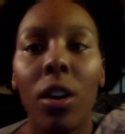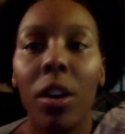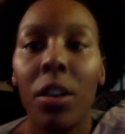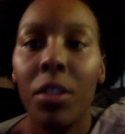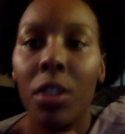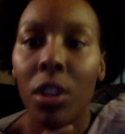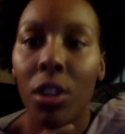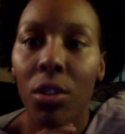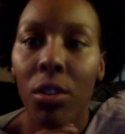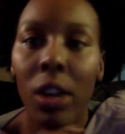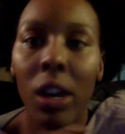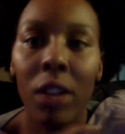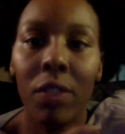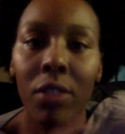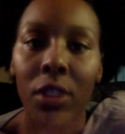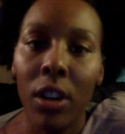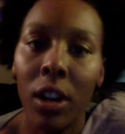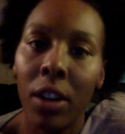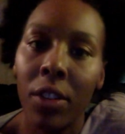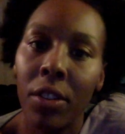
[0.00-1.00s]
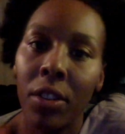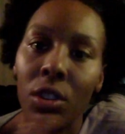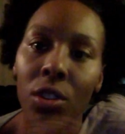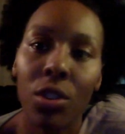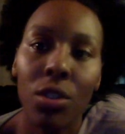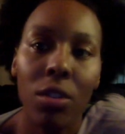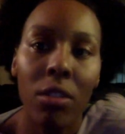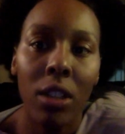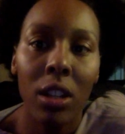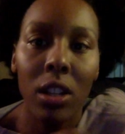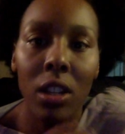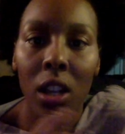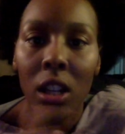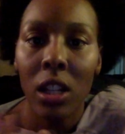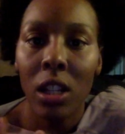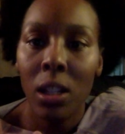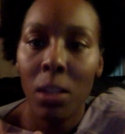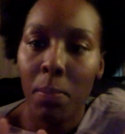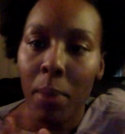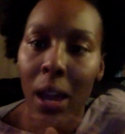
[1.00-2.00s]
And then you have your others. So that's like
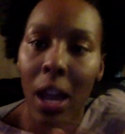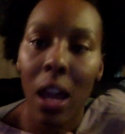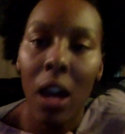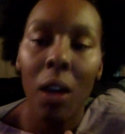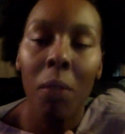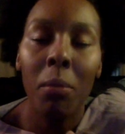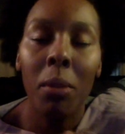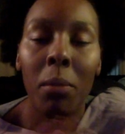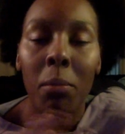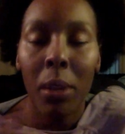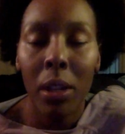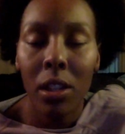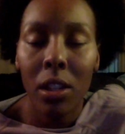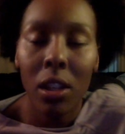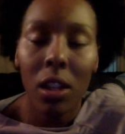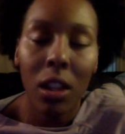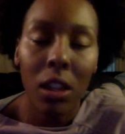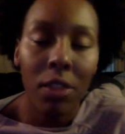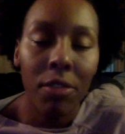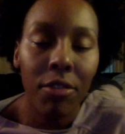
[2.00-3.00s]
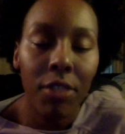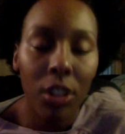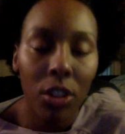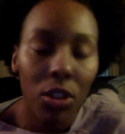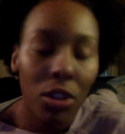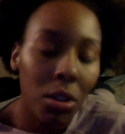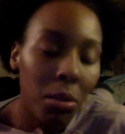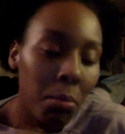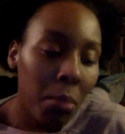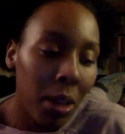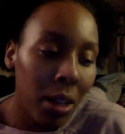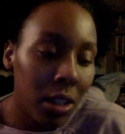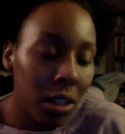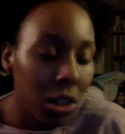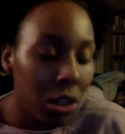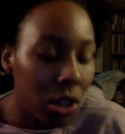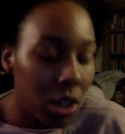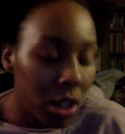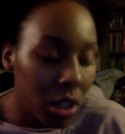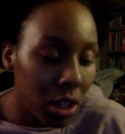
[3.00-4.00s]
spam and basically filtered
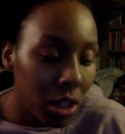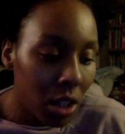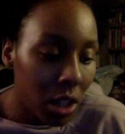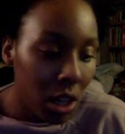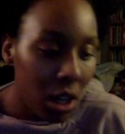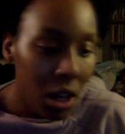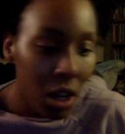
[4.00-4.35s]
messages.